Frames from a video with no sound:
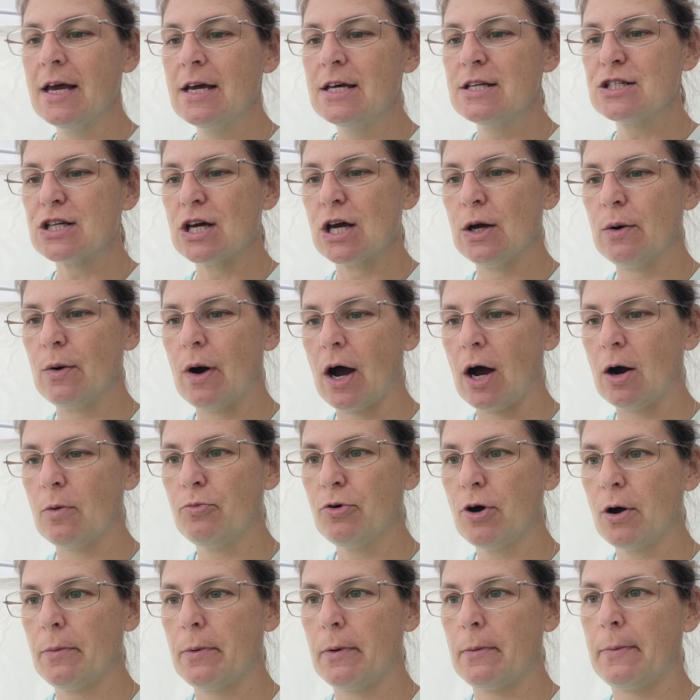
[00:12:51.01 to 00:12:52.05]
So I'll
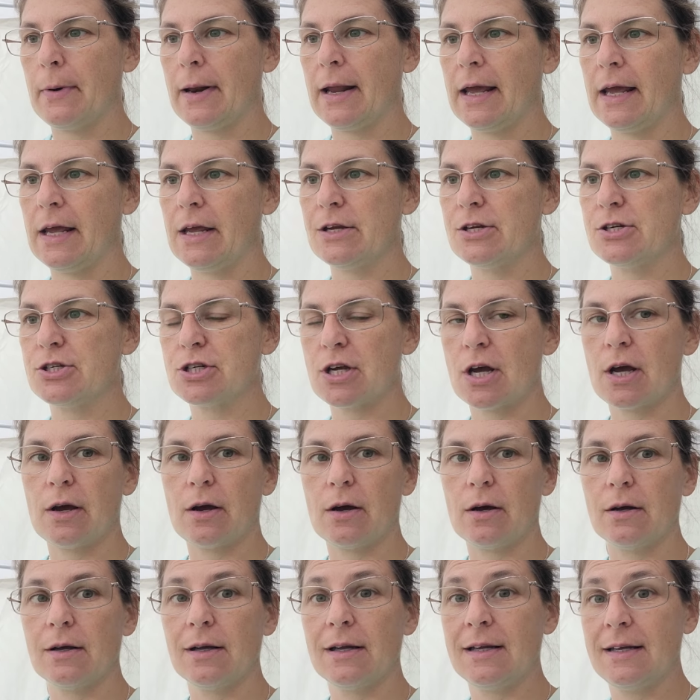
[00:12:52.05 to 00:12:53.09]
probably
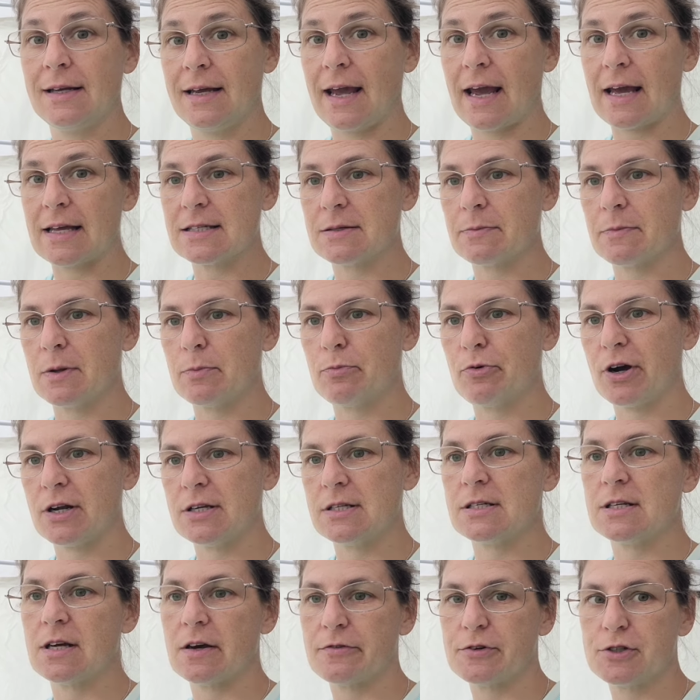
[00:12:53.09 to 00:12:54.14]
get some of the bride
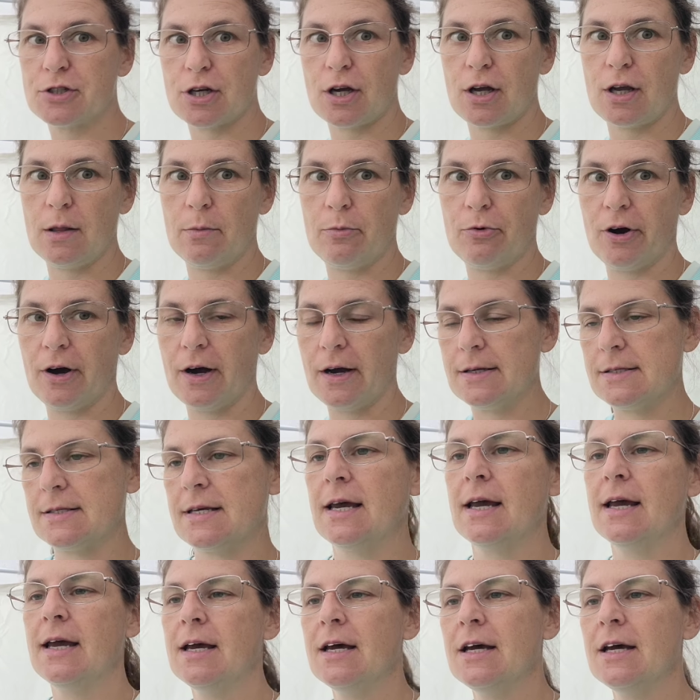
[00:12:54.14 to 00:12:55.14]
stuff, show you the brides,